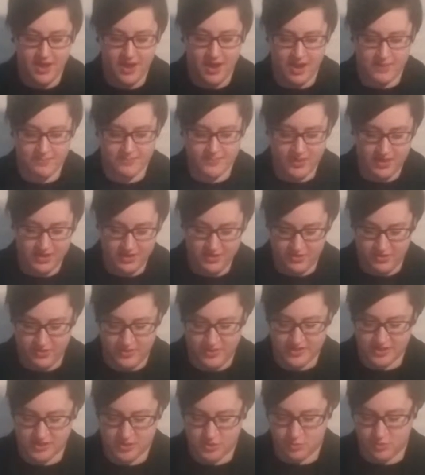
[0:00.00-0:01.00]
I bought
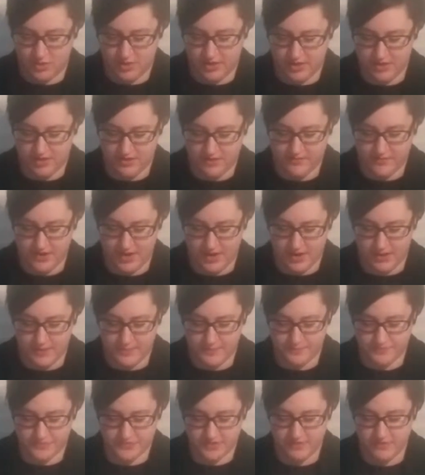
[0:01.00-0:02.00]
this one
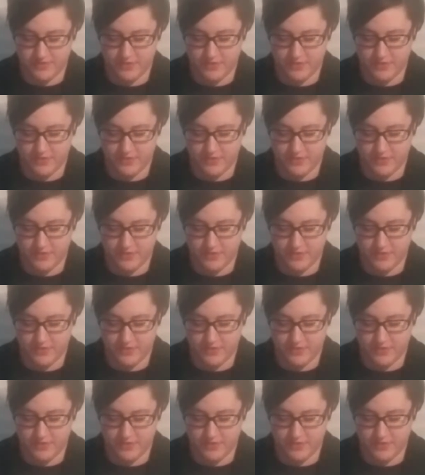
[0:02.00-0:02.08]
um,